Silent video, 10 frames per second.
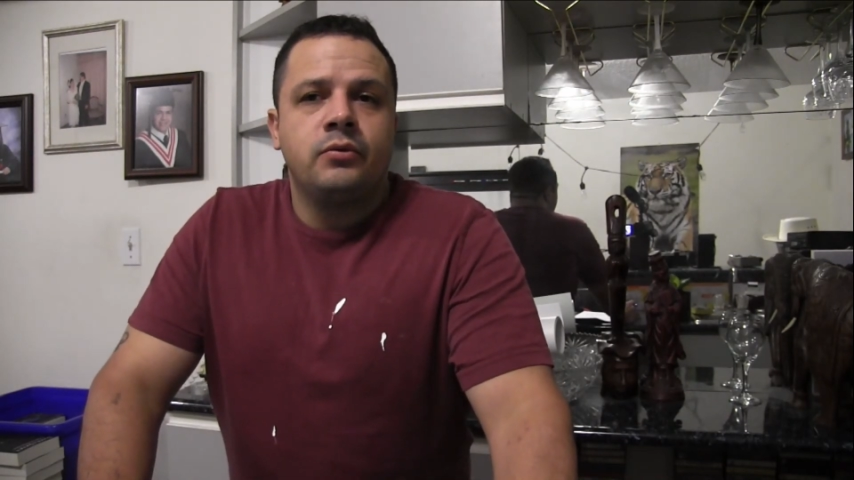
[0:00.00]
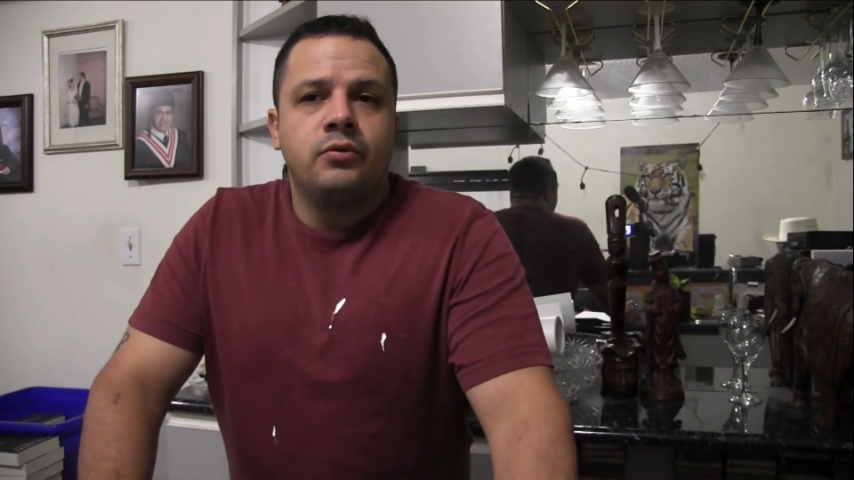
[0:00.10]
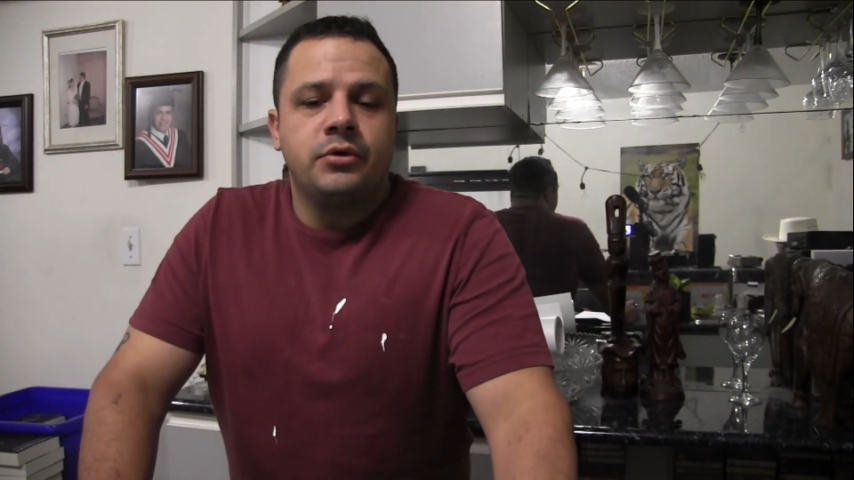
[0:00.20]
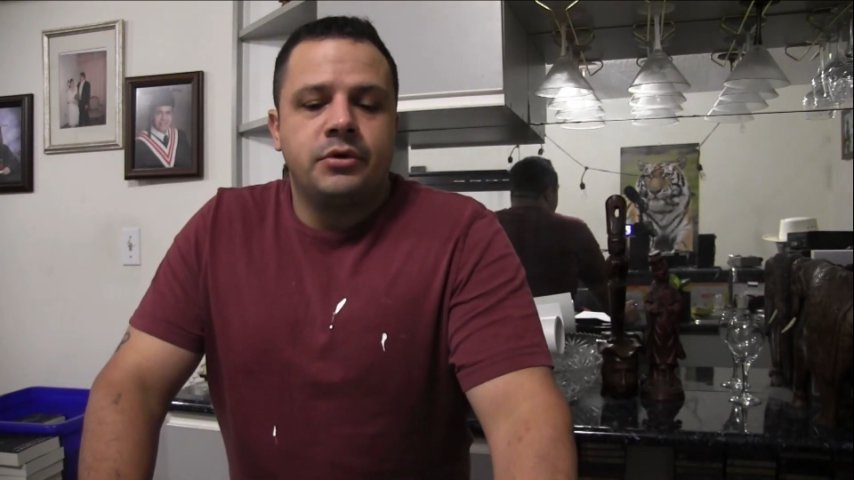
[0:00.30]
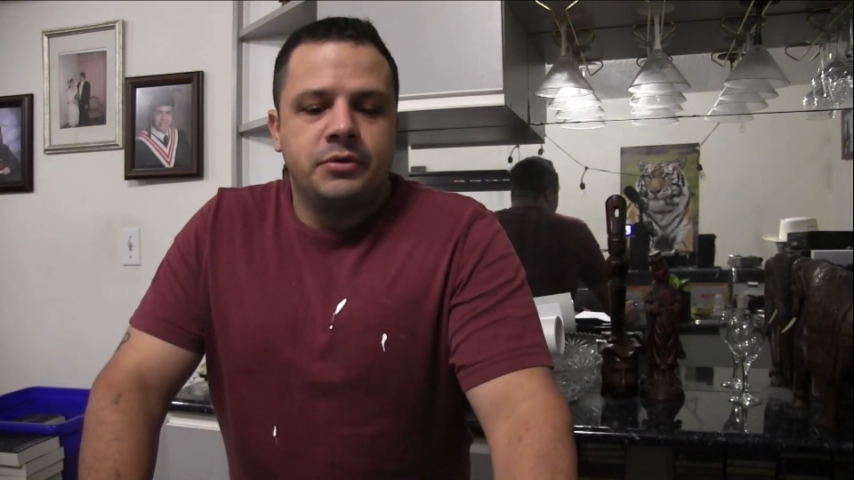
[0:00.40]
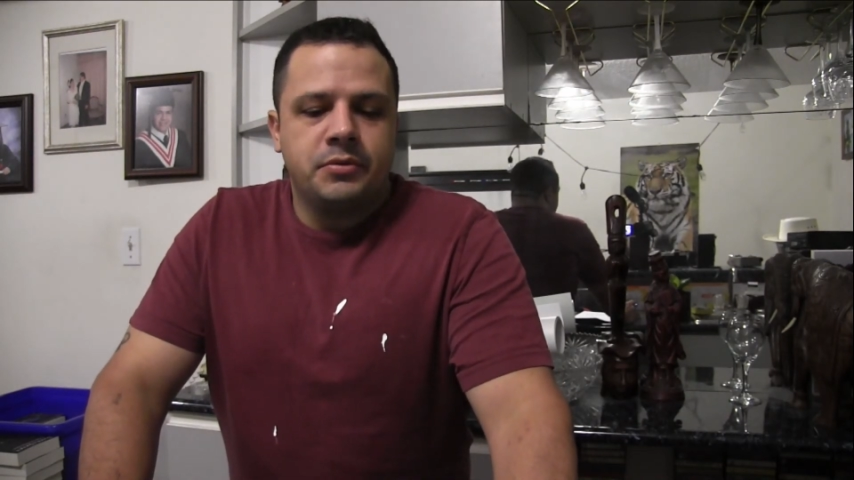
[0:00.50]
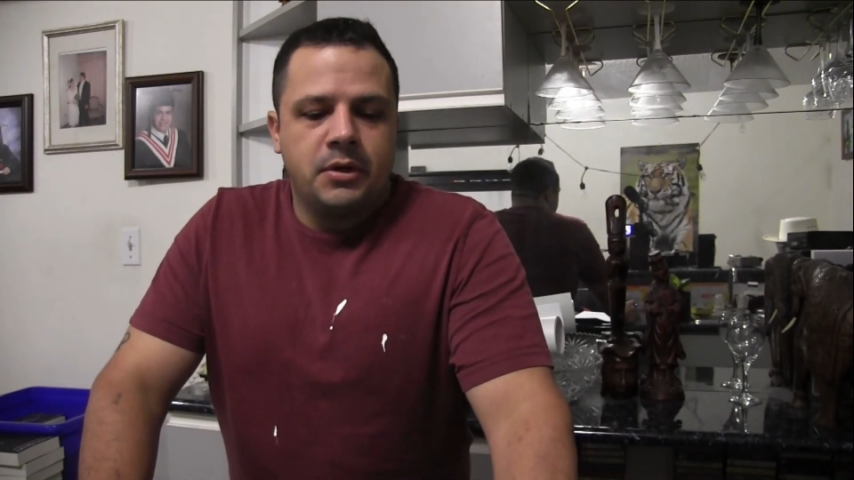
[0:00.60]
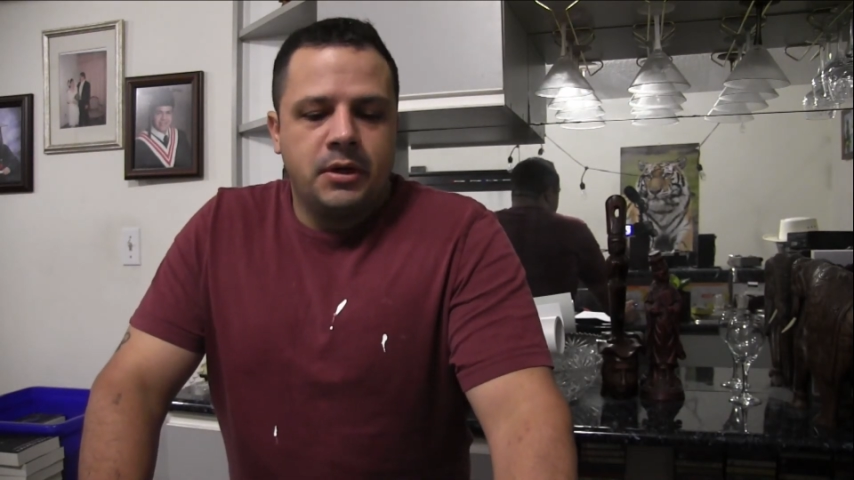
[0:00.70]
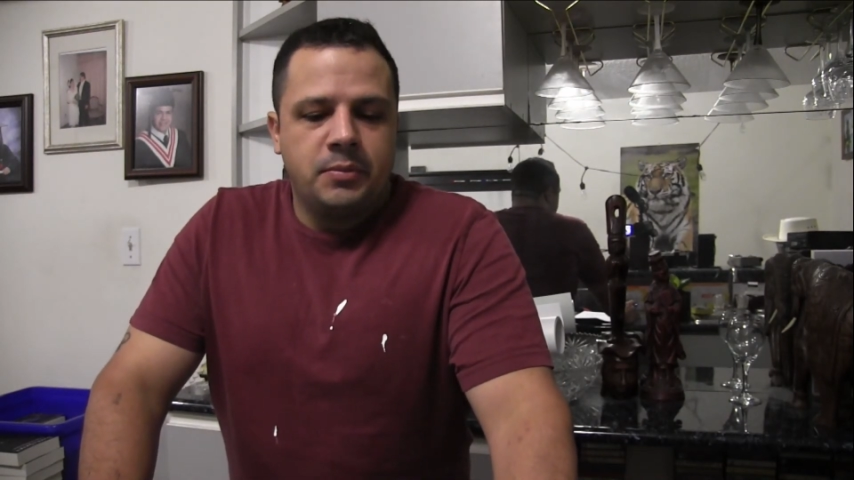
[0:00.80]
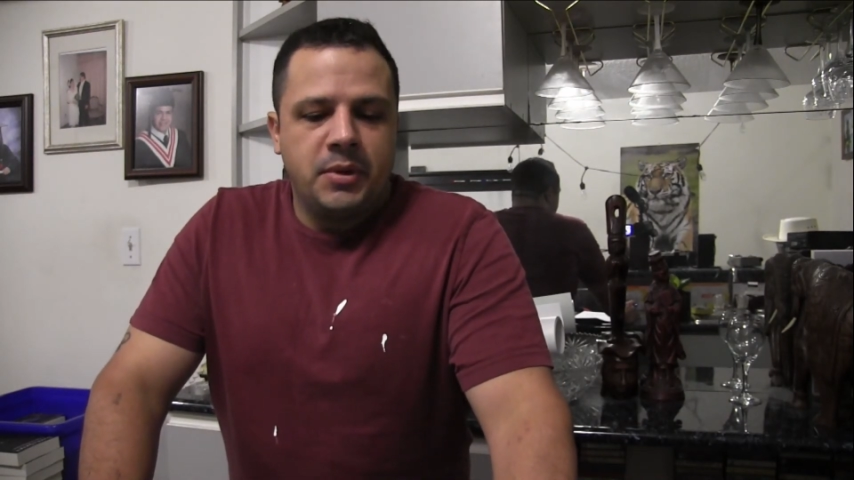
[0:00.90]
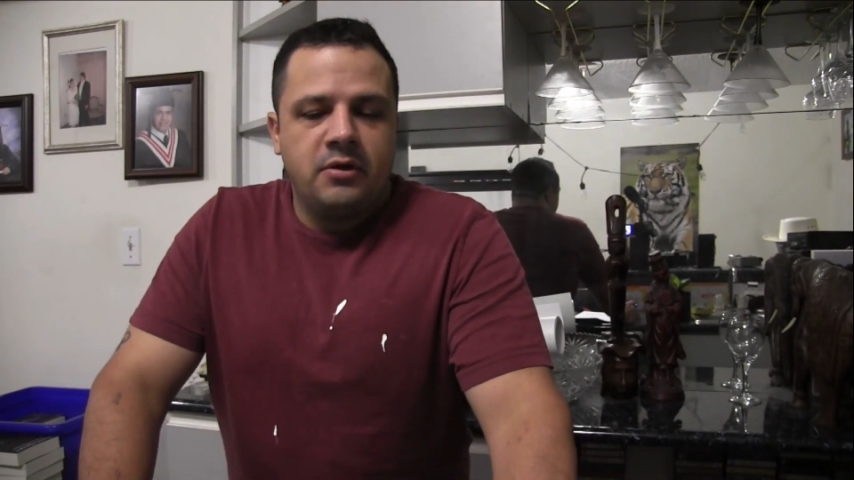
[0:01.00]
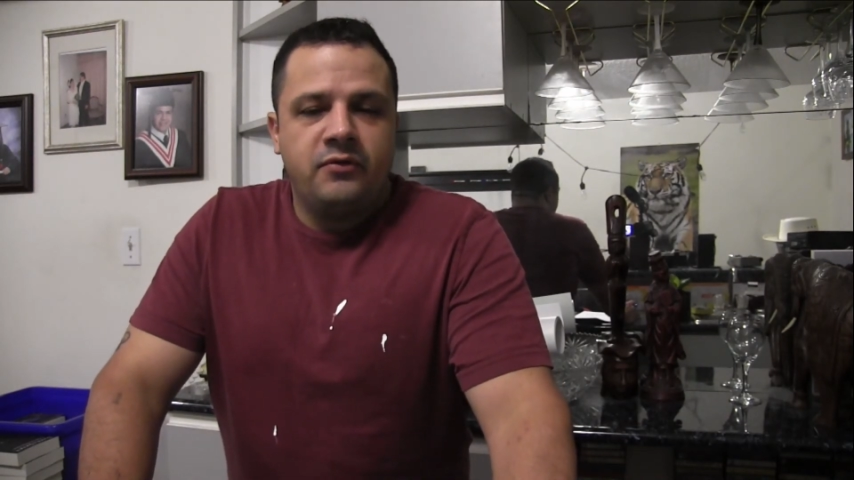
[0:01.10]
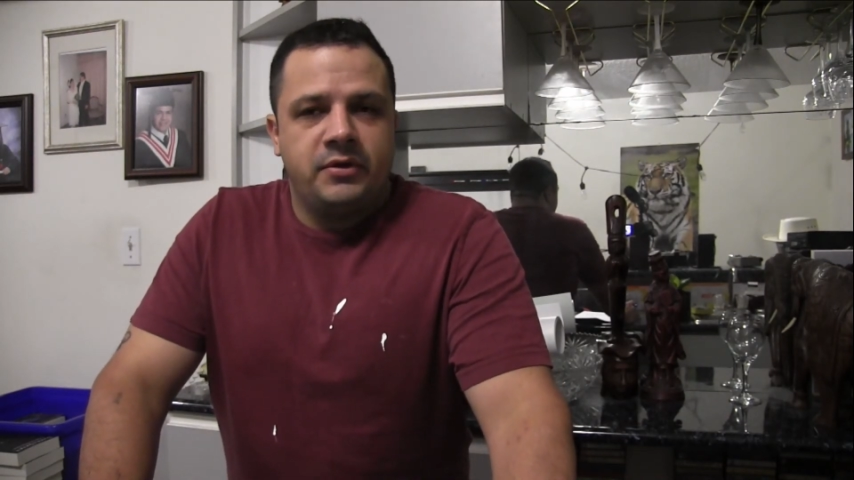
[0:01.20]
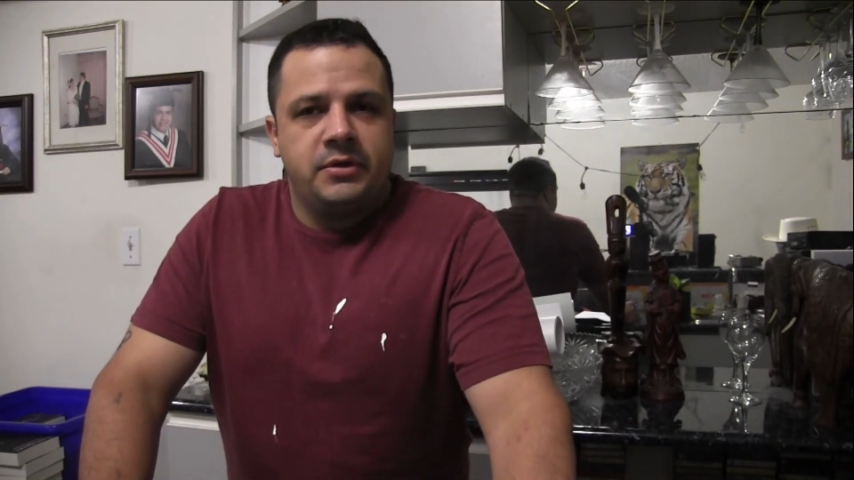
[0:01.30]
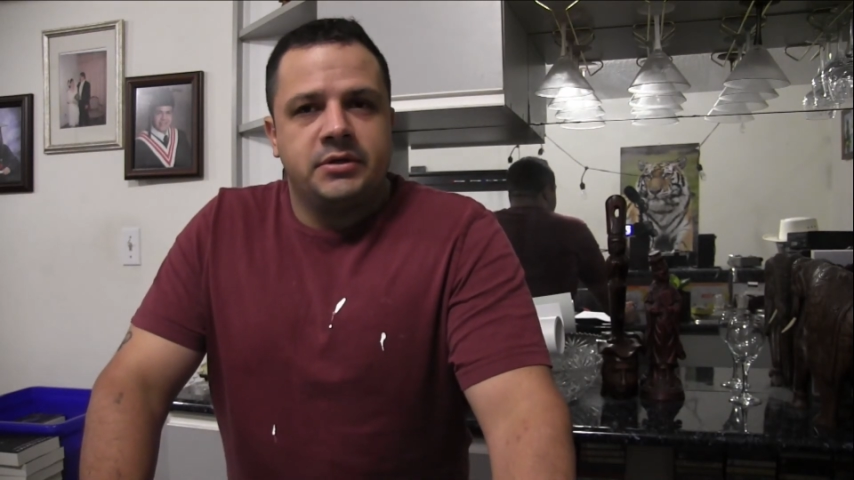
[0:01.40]
would
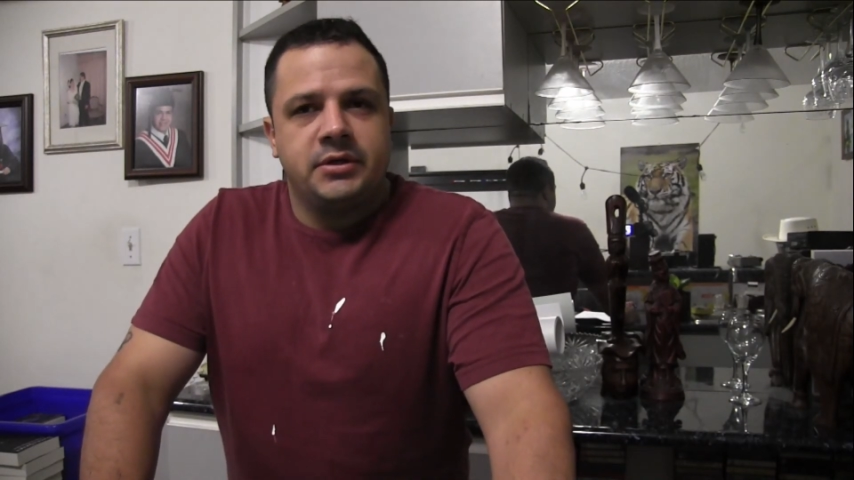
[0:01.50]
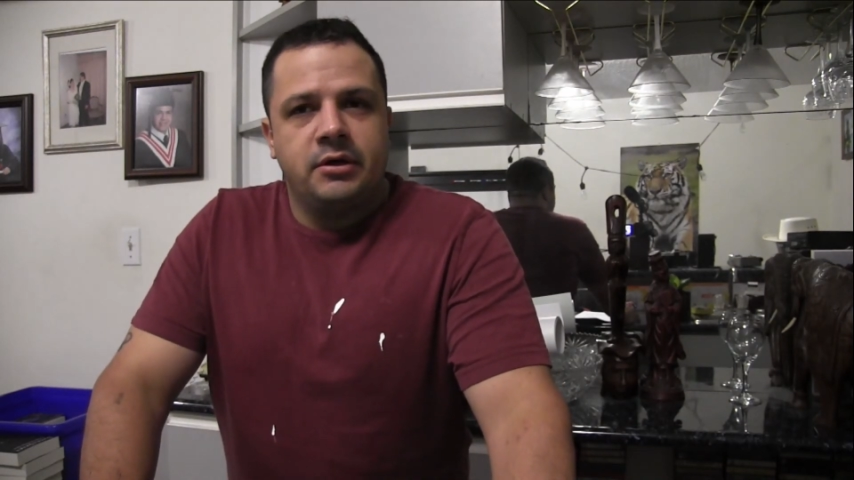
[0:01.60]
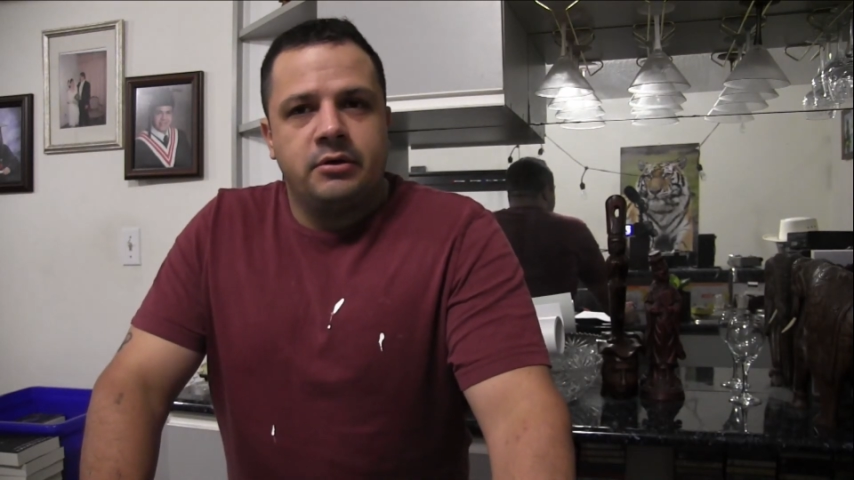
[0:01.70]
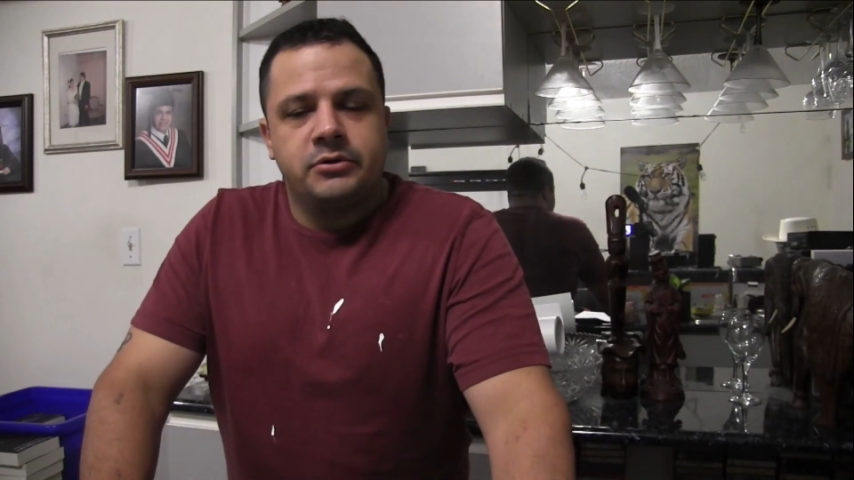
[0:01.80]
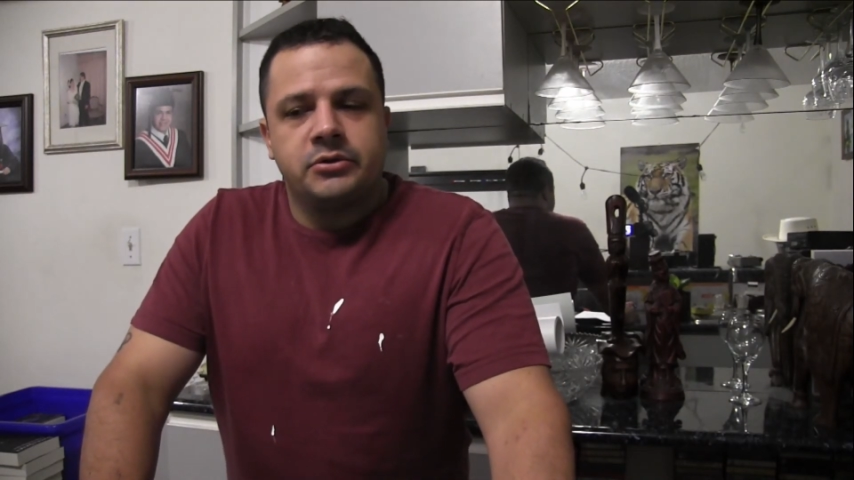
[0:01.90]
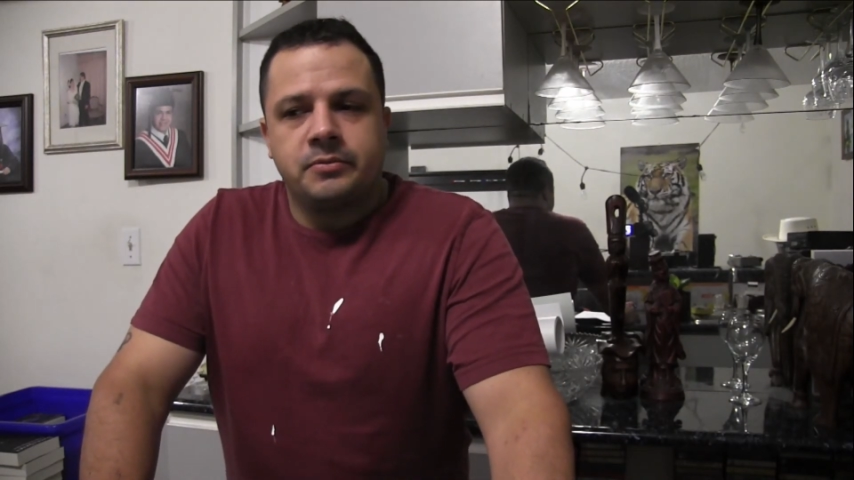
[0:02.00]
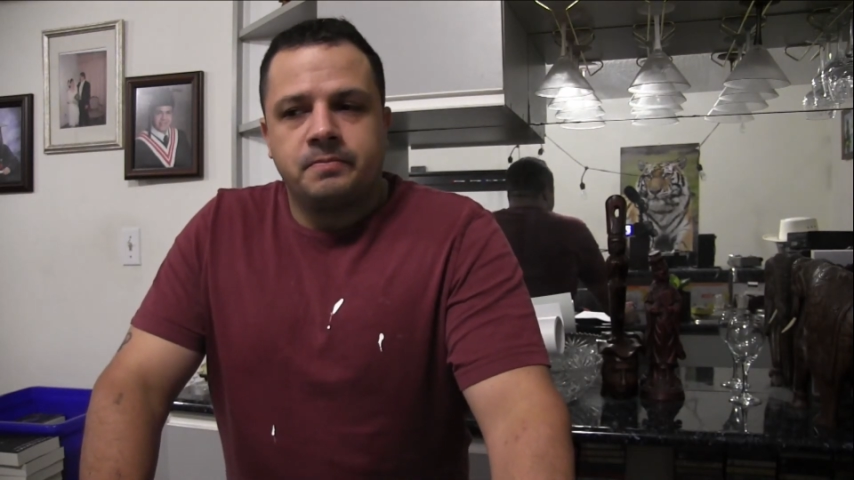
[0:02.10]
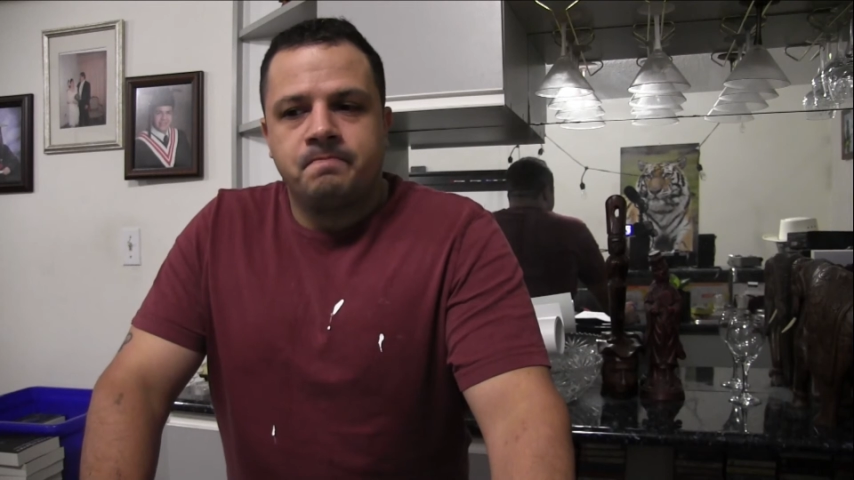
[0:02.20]
benefit this character?